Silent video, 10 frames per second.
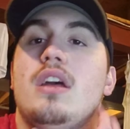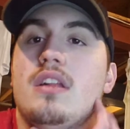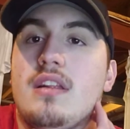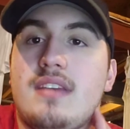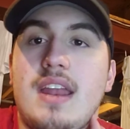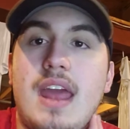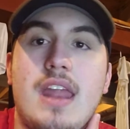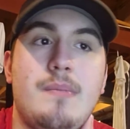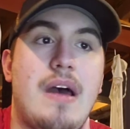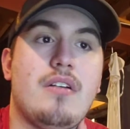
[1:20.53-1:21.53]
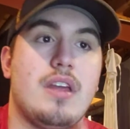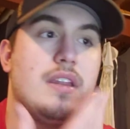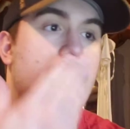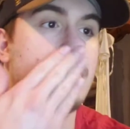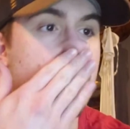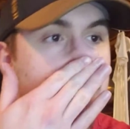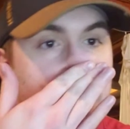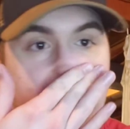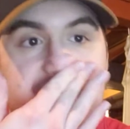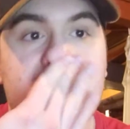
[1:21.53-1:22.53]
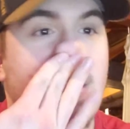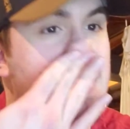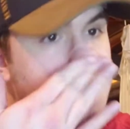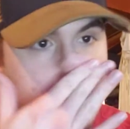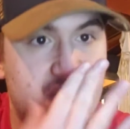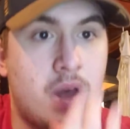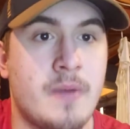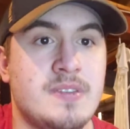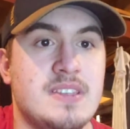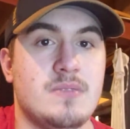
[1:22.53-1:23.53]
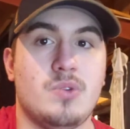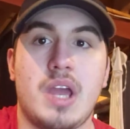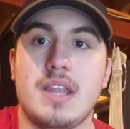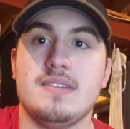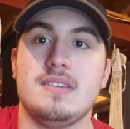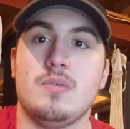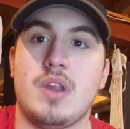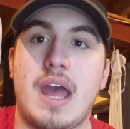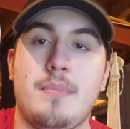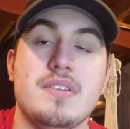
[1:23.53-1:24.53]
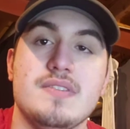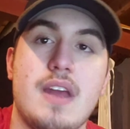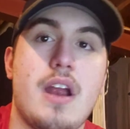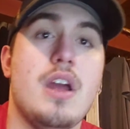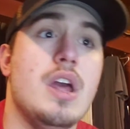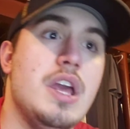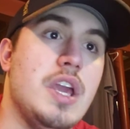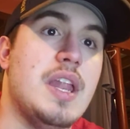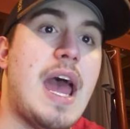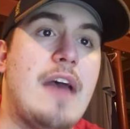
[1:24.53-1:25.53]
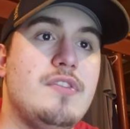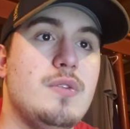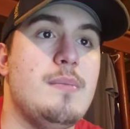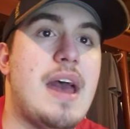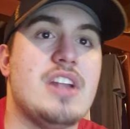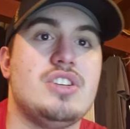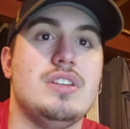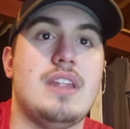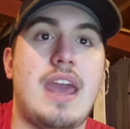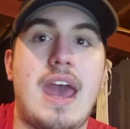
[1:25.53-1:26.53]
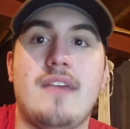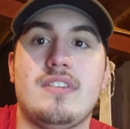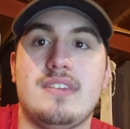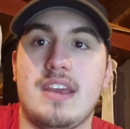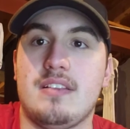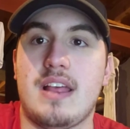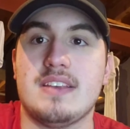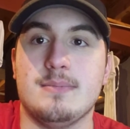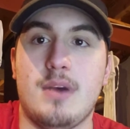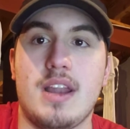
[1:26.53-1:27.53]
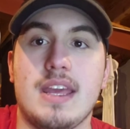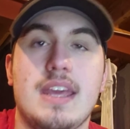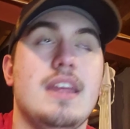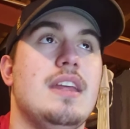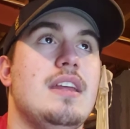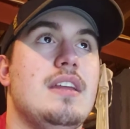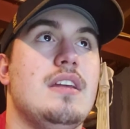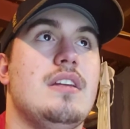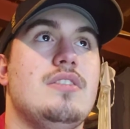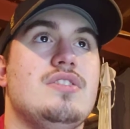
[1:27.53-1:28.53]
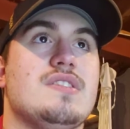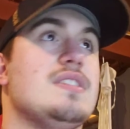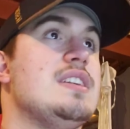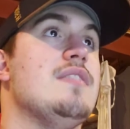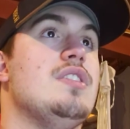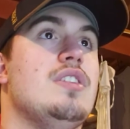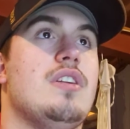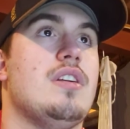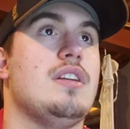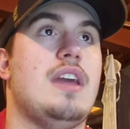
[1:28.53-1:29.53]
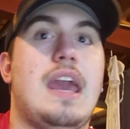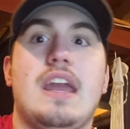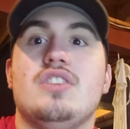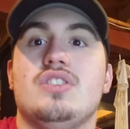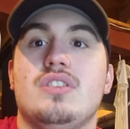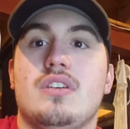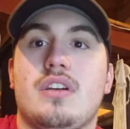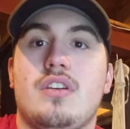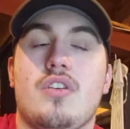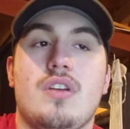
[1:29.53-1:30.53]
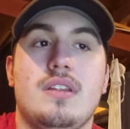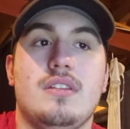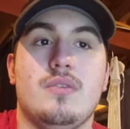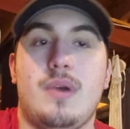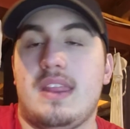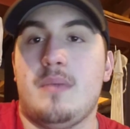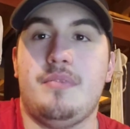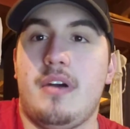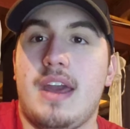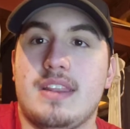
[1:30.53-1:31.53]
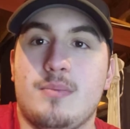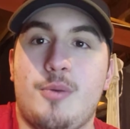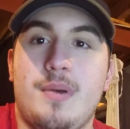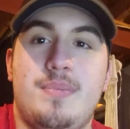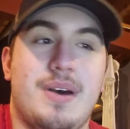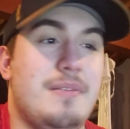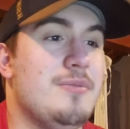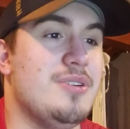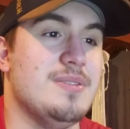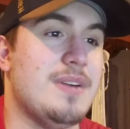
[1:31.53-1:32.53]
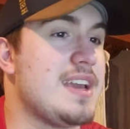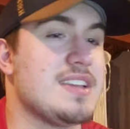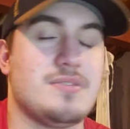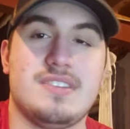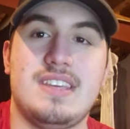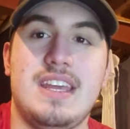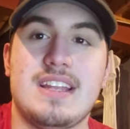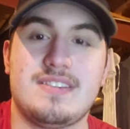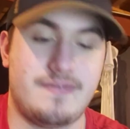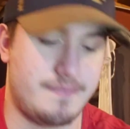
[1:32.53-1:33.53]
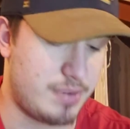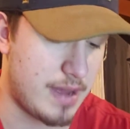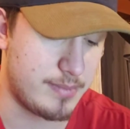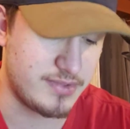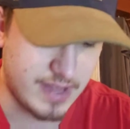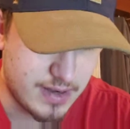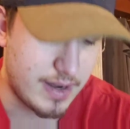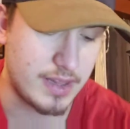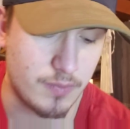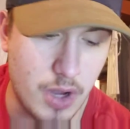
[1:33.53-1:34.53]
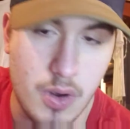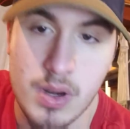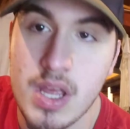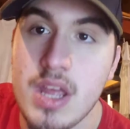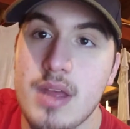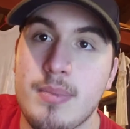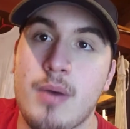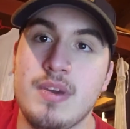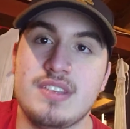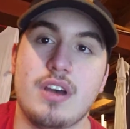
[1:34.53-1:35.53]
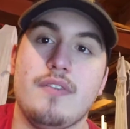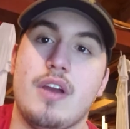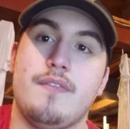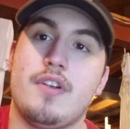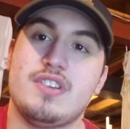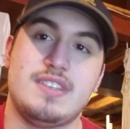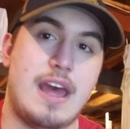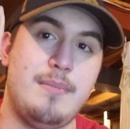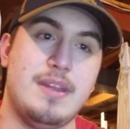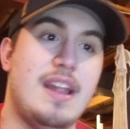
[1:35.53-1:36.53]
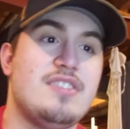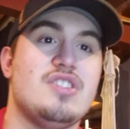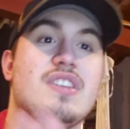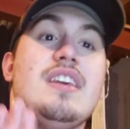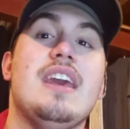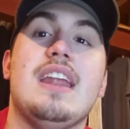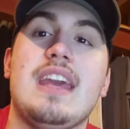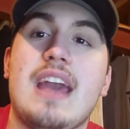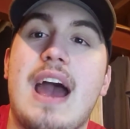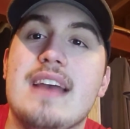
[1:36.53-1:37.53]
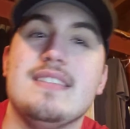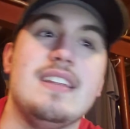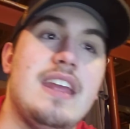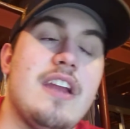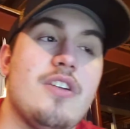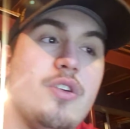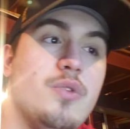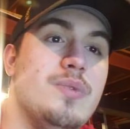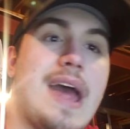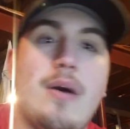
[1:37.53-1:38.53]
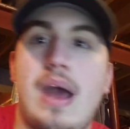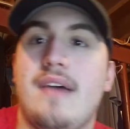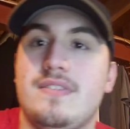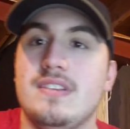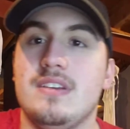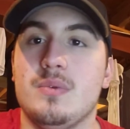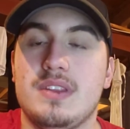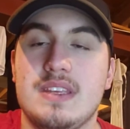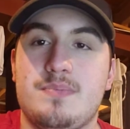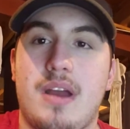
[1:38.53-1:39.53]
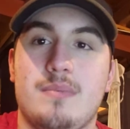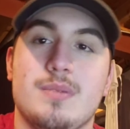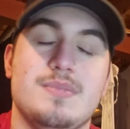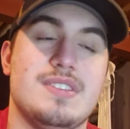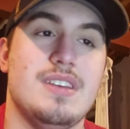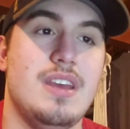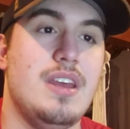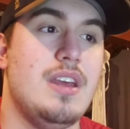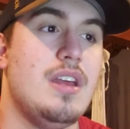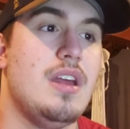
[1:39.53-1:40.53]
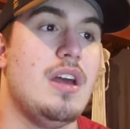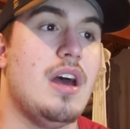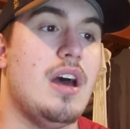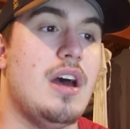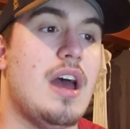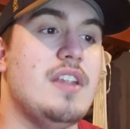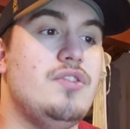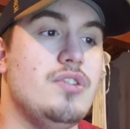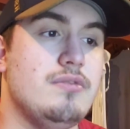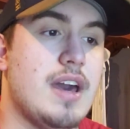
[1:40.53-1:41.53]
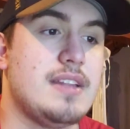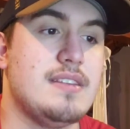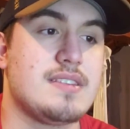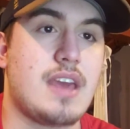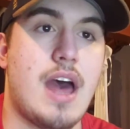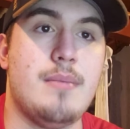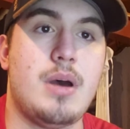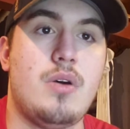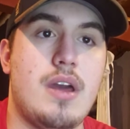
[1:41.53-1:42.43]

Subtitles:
Letang and Malkin can both get extended this offseason. We'll kind of see what happens there. You'd have to imagine they have to take less money, just given their age and the way they play at the moment. But I guess we'll see. It's problems later down the road. But we solved our first step, and that's just getting guys in here who now have to deal with these problems. I do like this combo.